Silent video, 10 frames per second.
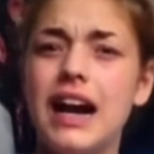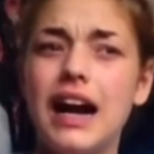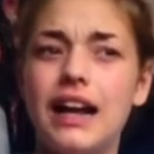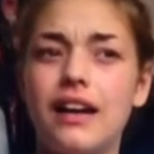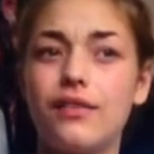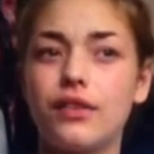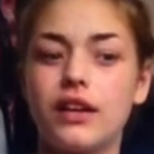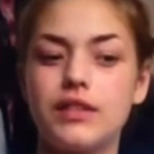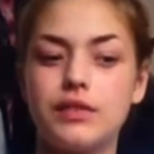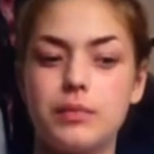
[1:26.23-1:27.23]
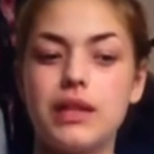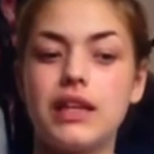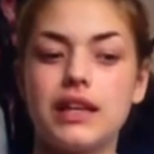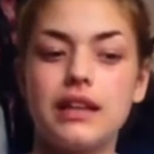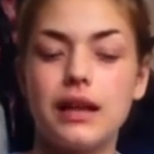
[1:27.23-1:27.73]
and I find for
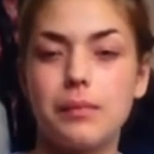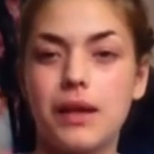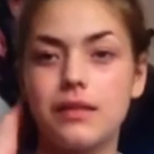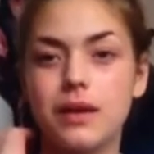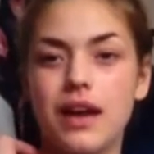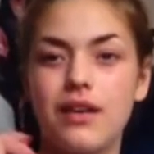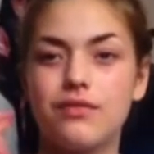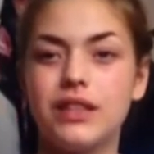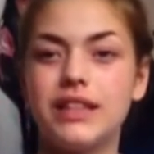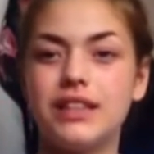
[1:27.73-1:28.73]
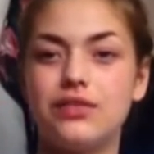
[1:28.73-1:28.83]
me it like makes my hair really